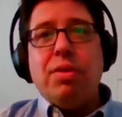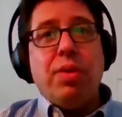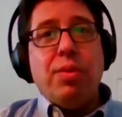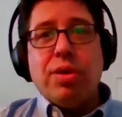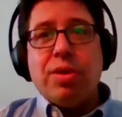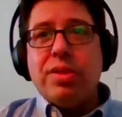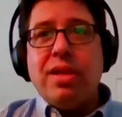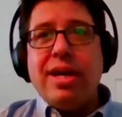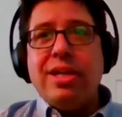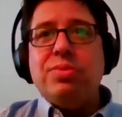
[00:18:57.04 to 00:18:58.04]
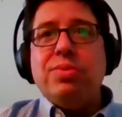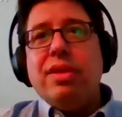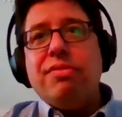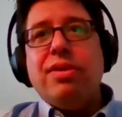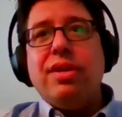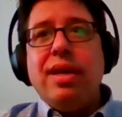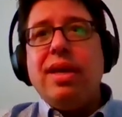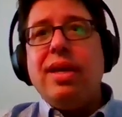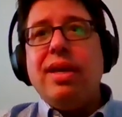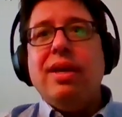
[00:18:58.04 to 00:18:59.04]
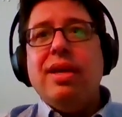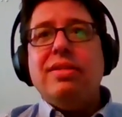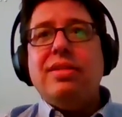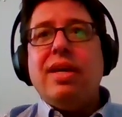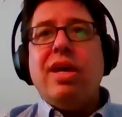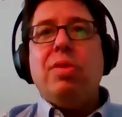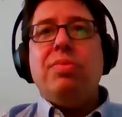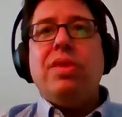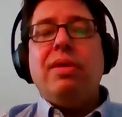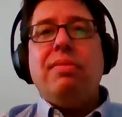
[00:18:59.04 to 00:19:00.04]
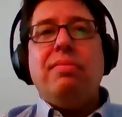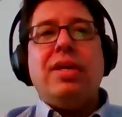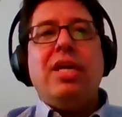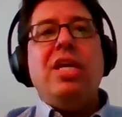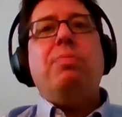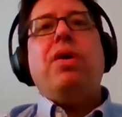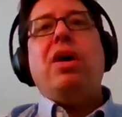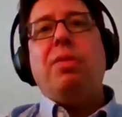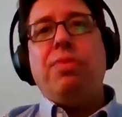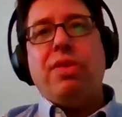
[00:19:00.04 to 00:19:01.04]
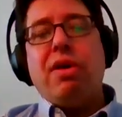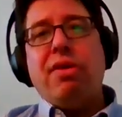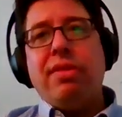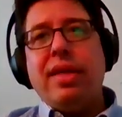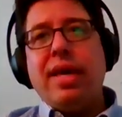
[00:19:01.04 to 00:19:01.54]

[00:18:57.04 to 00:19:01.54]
we work with clients with every day to help them keep up with